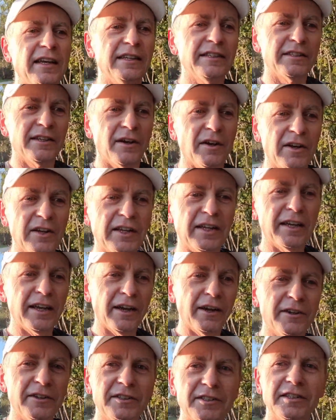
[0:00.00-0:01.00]
So I'd
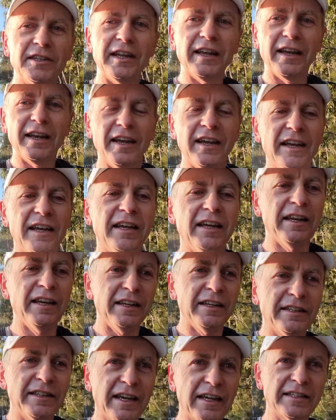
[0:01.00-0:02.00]
encourage you now
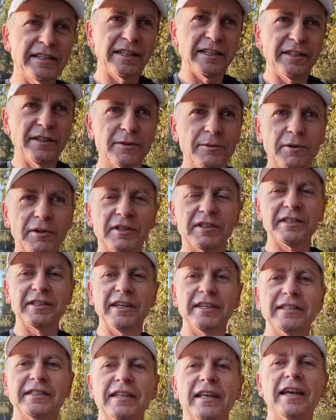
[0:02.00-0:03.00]
to actually do what it
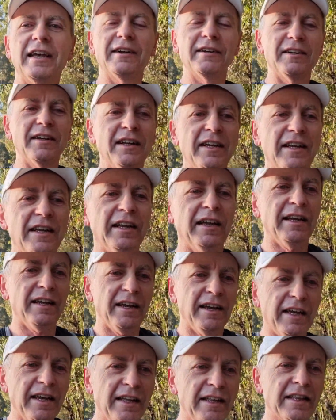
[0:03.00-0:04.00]
says there and
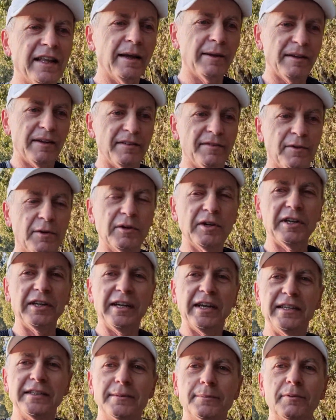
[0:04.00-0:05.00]
in that 40
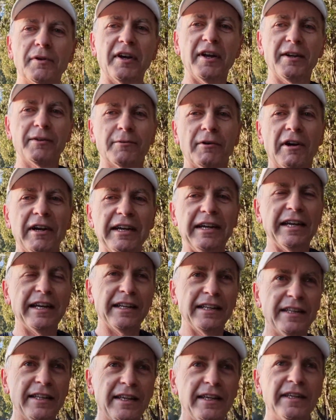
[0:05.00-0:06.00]
days of prayer to write
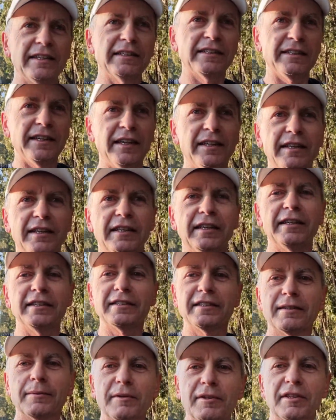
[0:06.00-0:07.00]
down thing, 10
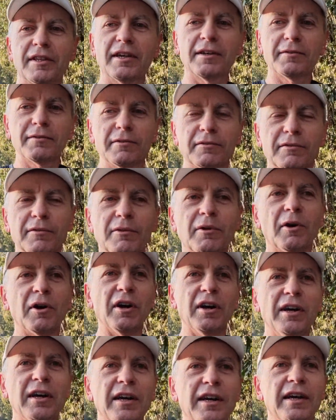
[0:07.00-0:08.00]
things to be thankful for
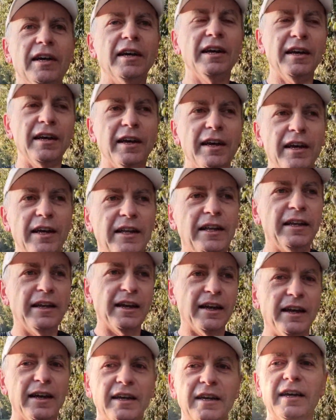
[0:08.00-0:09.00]
and,
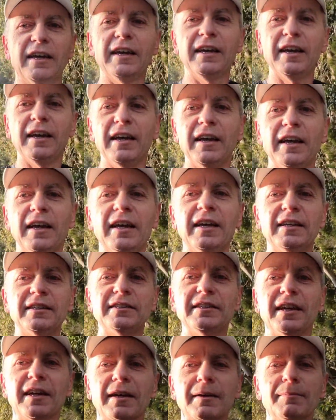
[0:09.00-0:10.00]
uh,
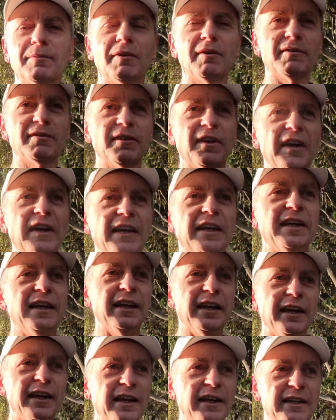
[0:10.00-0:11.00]
and check them off.
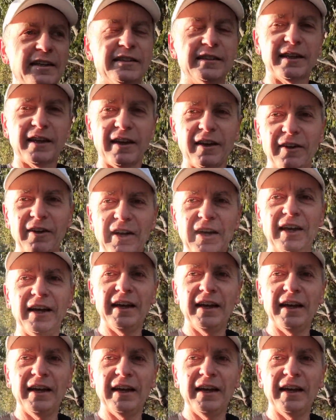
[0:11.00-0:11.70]
So